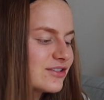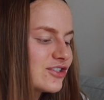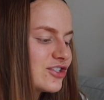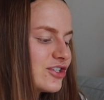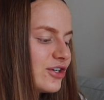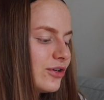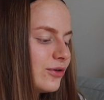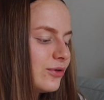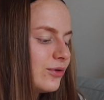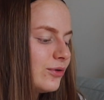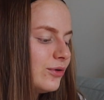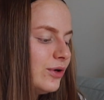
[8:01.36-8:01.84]

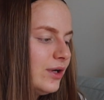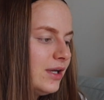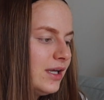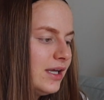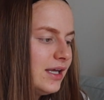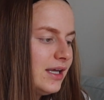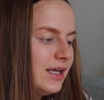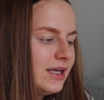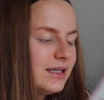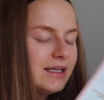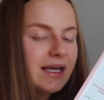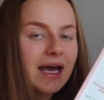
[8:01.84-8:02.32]
So
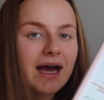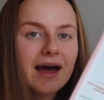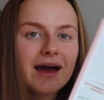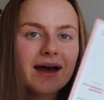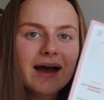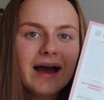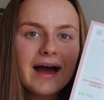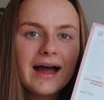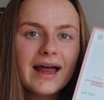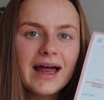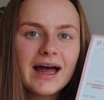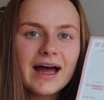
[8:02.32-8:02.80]
yeah,
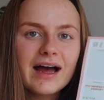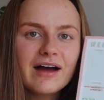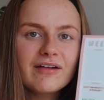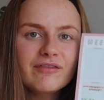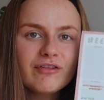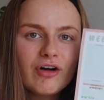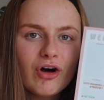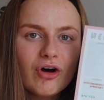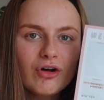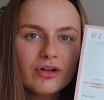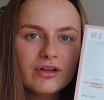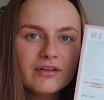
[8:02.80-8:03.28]
I
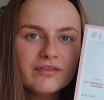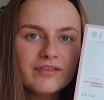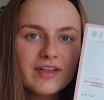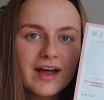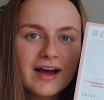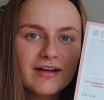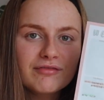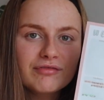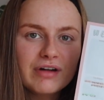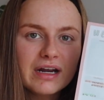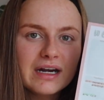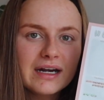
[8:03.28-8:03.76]
have all of
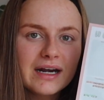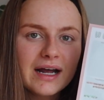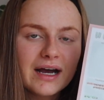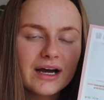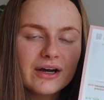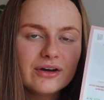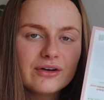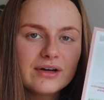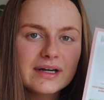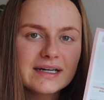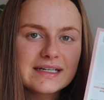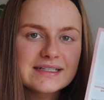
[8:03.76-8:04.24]
that written
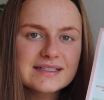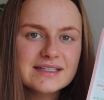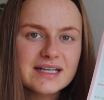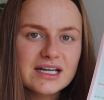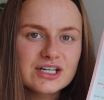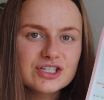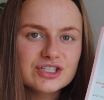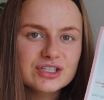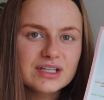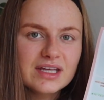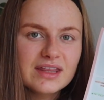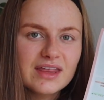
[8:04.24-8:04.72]
out, and
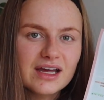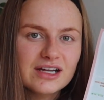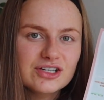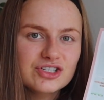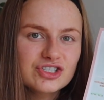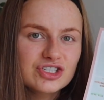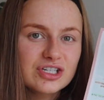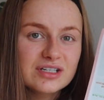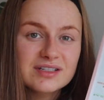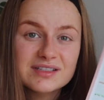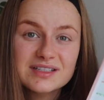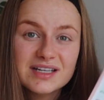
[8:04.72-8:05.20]
essentially that's
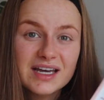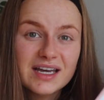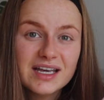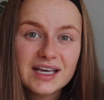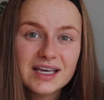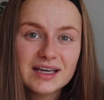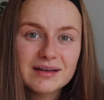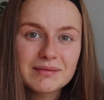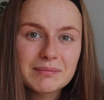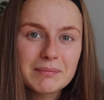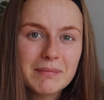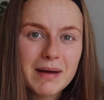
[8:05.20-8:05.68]
just
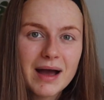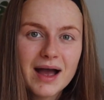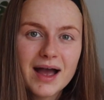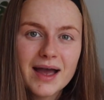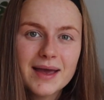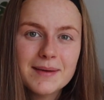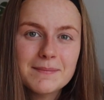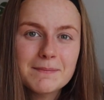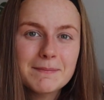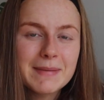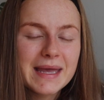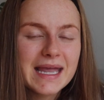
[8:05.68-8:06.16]
like
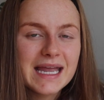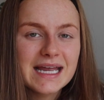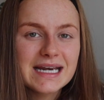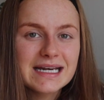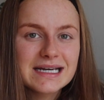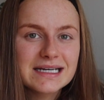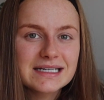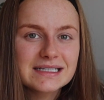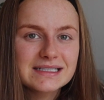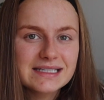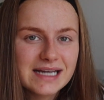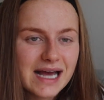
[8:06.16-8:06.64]
my
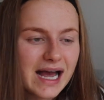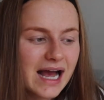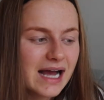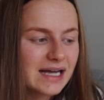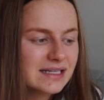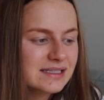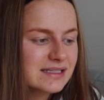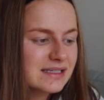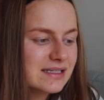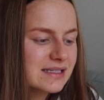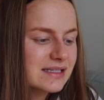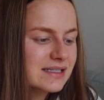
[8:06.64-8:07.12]
main
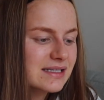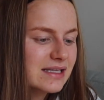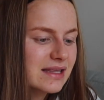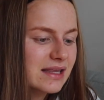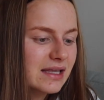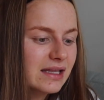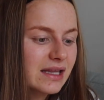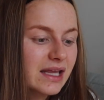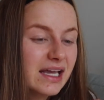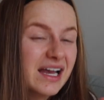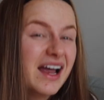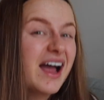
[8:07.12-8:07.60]
tasks
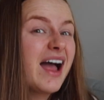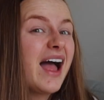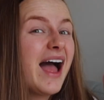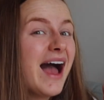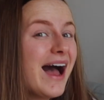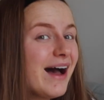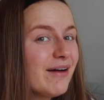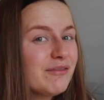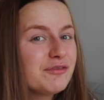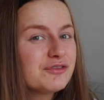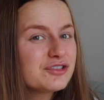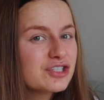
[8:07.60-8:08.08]
that like I
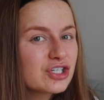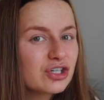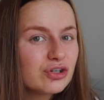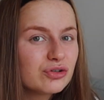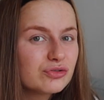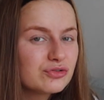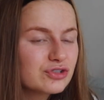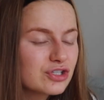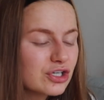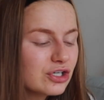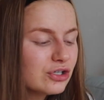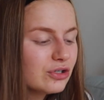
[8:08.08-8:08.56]
have to
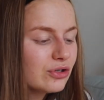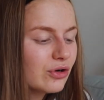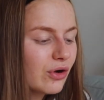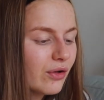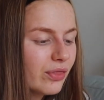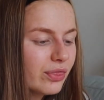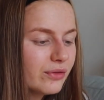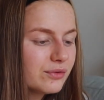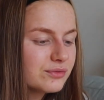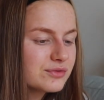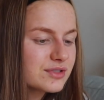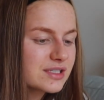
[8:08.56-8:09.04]
go to
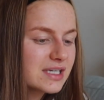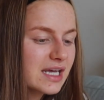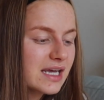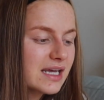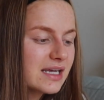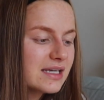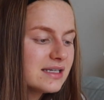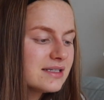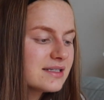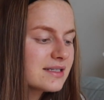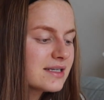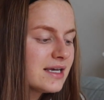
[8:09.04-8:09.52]
on those
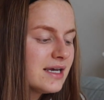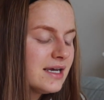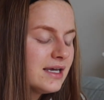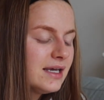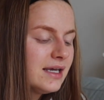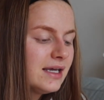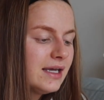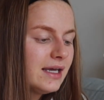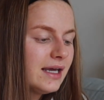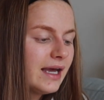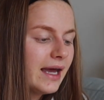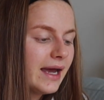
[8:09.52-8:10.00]
days,
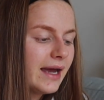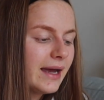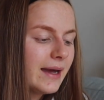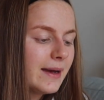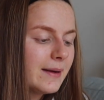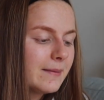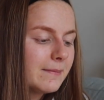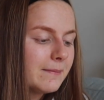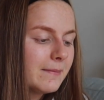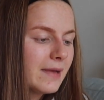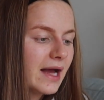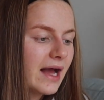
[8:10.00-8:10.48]

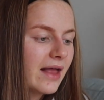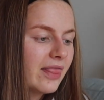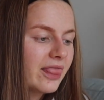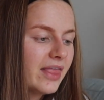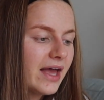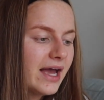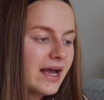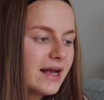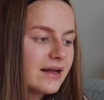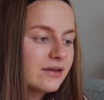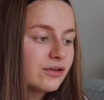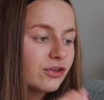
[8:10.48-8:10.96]
and
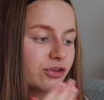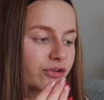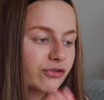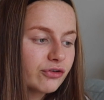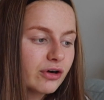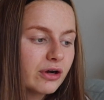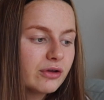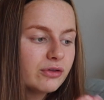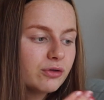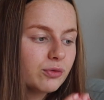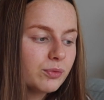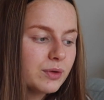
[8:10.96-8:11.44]
then
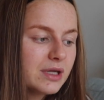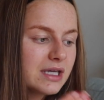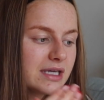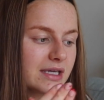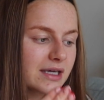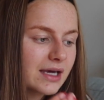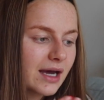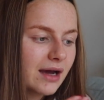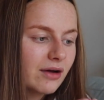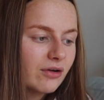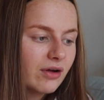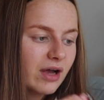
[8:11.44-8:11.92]
throughout the
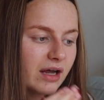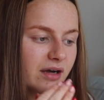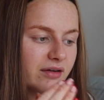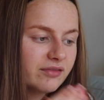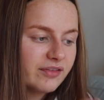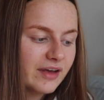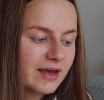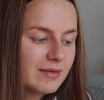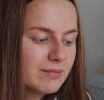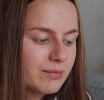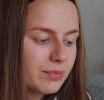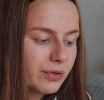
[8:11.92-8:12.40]
week I'll kind
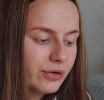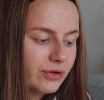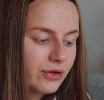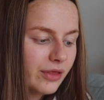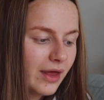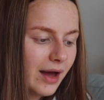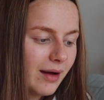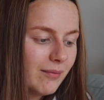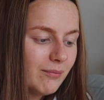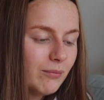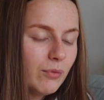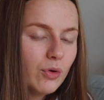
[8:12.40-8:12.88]
of input
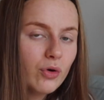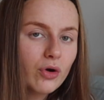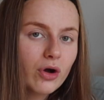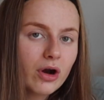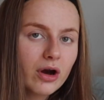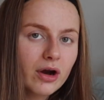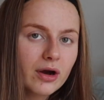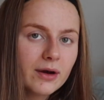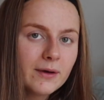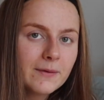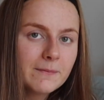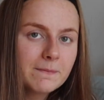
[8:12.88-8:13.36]
that
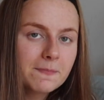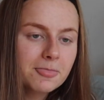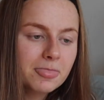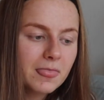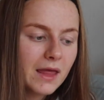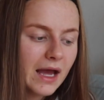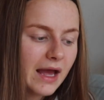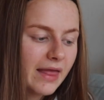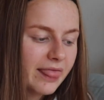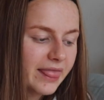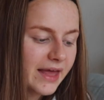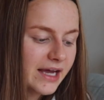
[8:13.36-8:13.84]
more
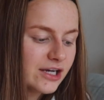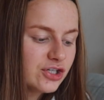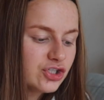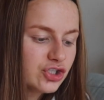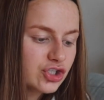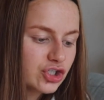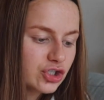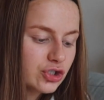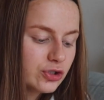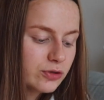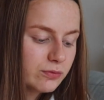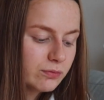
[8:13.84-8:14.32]
and then
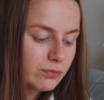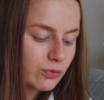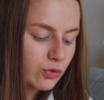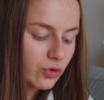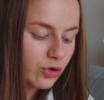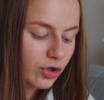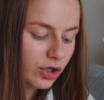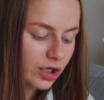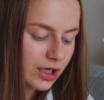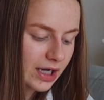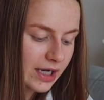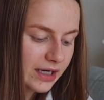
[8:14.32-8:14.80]
do
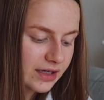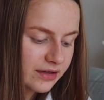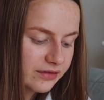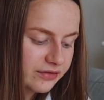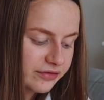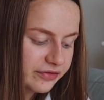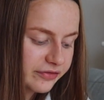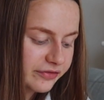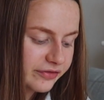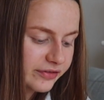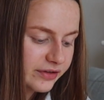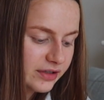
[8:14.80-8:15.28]
more kind
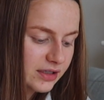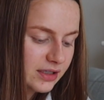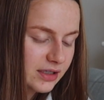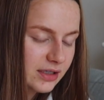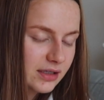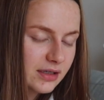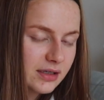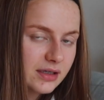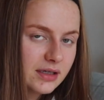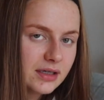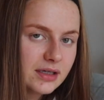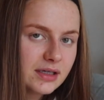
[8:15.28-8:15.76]
of
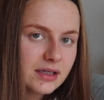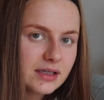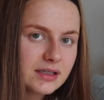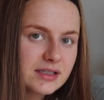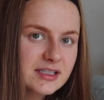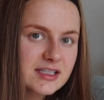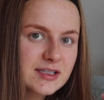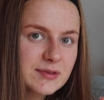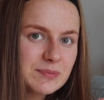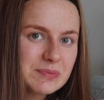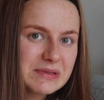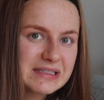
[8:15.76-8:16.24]

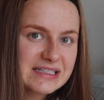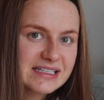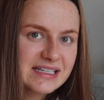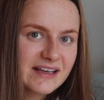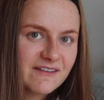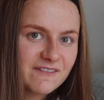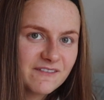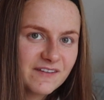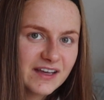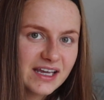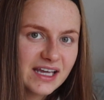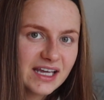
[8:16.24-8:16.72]

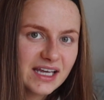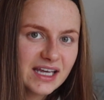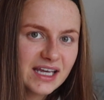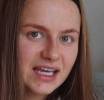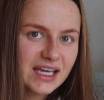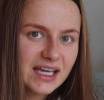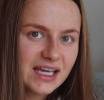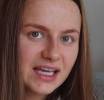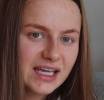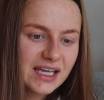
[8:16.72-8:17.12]
specific